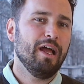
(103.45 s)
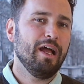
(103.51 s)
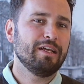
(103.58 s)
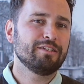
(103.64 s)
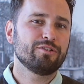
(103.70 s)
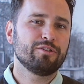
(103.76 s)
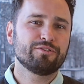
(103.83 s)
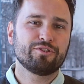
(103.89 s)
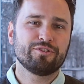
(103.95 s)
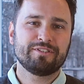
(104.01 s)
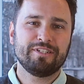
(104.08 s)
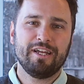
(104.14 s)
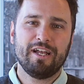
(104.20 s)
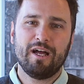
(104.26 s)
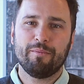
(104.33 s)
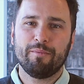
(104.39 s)
has also
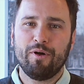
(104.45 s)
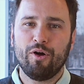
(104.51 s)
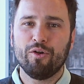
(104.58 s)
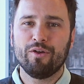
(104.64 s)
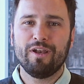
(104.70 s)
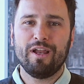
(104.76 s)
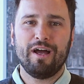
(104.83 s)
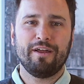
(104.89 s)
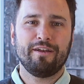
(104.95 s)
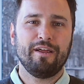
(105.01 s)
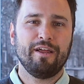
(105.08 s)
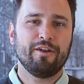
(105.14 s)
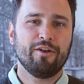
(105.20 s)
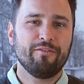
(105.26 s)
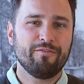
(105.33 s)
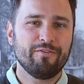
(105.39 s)
set up online
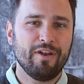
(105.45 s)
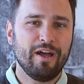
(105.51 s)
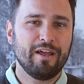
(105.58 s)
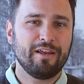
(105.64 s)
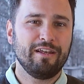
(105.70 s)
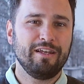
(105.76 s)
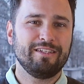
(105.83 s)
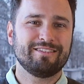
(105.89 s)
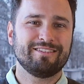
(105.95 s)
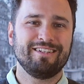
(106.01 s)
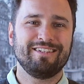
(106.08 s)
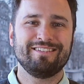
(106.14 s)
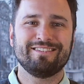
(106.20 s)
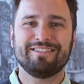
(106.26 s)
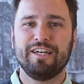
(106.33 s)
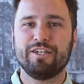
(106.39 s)
and offline
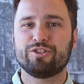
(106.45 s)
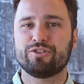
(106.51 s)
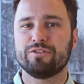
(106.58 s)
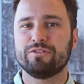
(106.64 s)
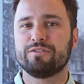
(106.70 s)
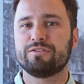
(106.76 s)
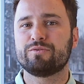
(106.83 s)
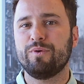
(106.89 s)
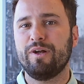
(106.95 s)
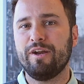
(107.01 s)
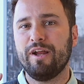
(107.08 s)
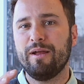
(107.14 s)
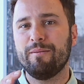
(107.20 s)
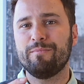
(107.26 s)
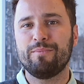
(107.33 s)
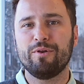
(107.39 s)
listening stations where
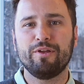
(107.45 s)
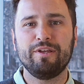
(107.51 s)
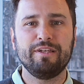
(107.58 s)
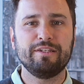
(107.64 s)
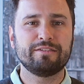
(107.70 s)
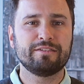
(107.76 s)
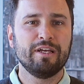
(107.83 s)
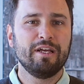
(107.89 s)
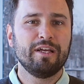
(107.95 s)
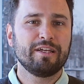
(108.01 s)
employees